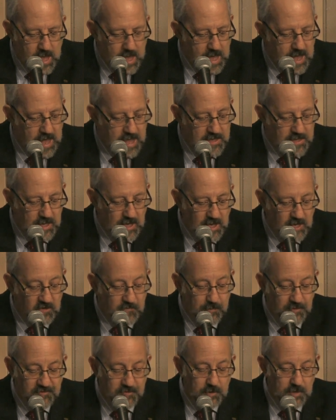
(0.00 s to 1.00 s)
And he
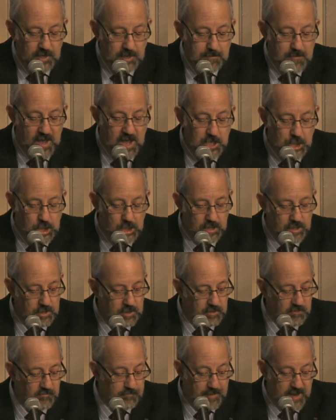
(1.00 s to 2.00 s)
explicitly
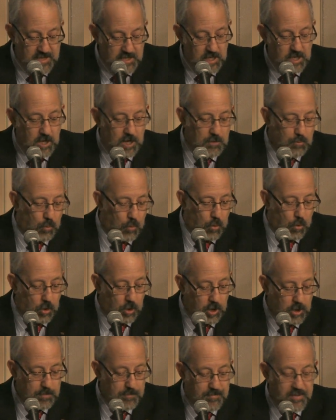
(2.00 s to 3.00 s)
mentioned spending on
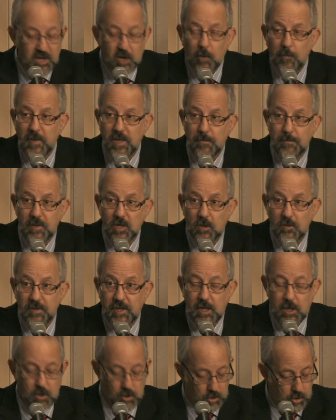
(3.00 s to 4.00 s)
war, pyramid
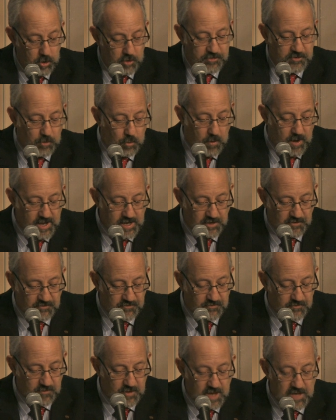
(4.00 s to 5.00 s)
building,
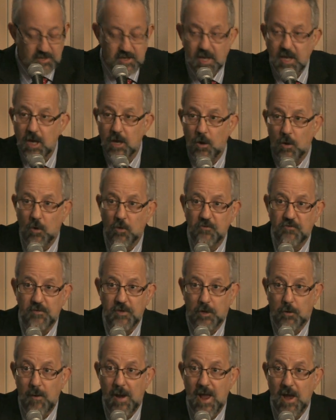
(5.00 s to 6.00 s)
earthquakes, and digging holes in
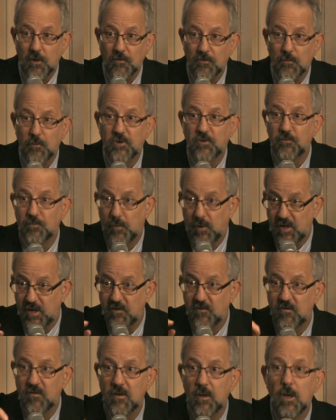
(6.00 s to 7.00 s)
the ground, which was what
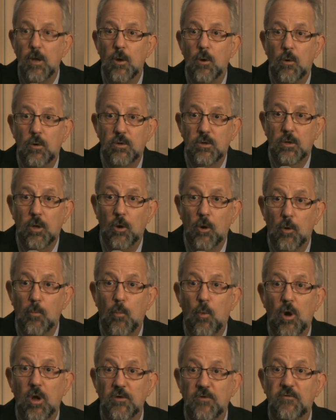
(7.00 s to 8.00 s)
his
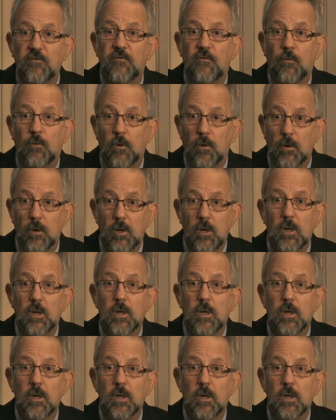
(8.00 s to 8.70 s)
term was for